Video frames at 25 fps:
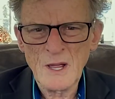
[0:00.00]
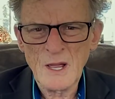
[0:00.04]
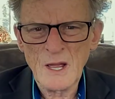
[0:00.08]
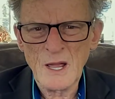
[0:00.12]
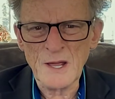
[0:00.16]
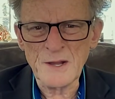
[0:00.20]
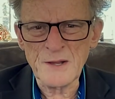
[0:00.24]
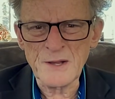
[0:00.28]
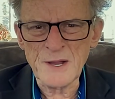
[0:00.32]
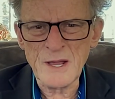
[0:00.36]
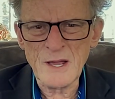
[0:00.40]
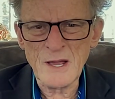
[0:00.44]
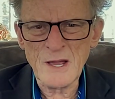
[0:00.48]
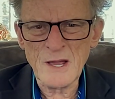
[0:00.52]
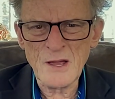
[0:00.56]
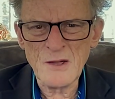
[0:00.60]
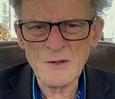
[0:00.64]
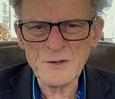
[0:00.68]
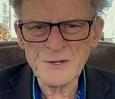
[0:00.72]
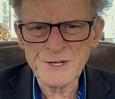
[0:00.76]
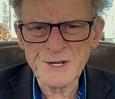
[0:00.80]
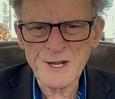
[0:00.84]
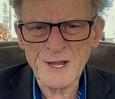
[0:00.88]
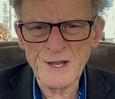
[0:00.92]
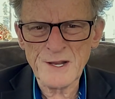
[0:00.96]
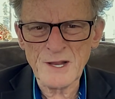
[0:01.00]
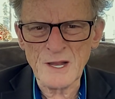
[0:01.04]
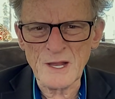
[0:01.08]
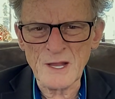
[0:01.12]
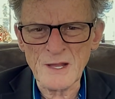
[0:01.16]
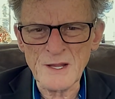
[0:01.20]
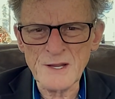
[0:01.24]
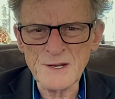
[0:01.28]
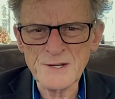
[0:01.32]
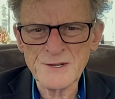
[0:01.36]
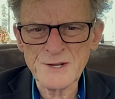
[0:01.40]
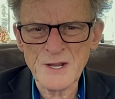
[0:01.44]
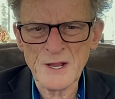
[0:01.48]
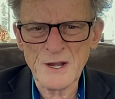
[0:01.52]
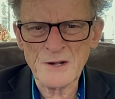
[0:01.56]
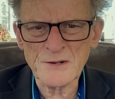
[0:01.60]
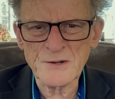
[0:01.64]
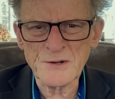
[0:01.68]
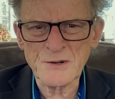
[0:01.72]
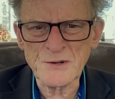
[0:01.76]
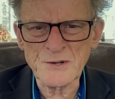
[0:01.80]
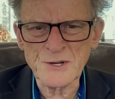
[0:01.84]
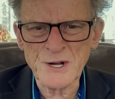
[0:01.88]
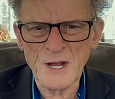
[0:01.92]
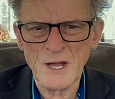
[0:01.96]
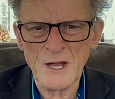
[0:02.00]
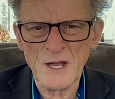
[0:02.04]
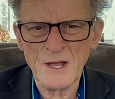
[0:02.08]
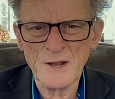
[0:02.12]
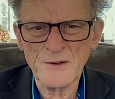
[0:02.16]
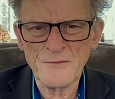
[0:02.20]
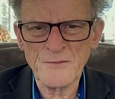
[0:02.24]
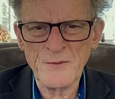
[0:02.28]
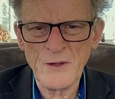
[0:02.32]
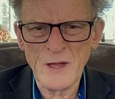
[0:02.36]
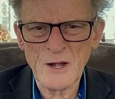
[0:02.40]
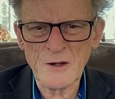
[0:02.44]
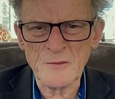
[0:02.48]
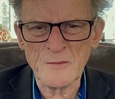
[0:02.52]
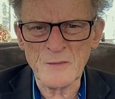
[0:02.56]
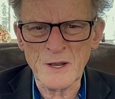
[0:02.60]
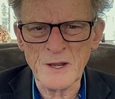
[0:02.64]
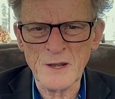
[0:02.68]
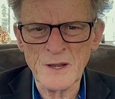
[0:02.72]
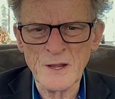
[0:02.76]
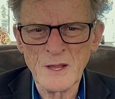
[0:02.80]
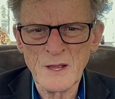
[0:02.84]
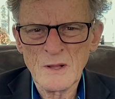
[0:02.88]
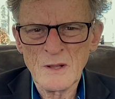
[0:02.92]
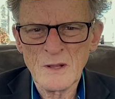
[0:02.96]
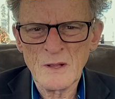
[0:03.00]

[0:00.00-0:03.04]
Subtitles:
And now, suddenly, Senator John Fetterman,